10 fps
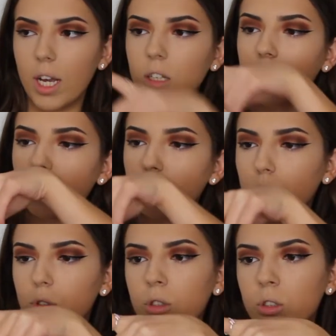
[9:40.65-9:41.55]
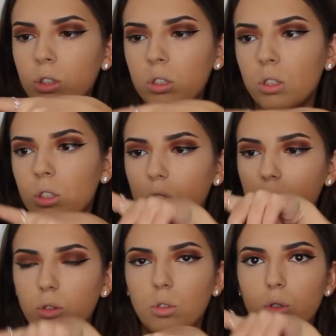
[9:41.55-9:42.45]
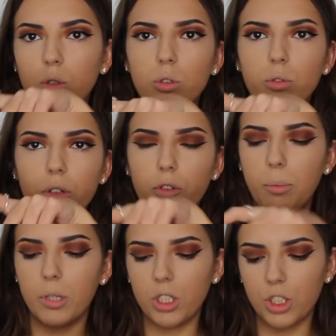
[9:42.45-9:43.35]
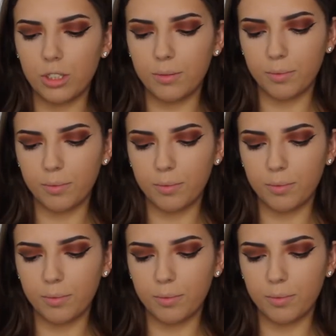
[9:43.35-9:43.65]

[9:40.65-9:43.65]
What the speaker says: angled contour fluffy brush.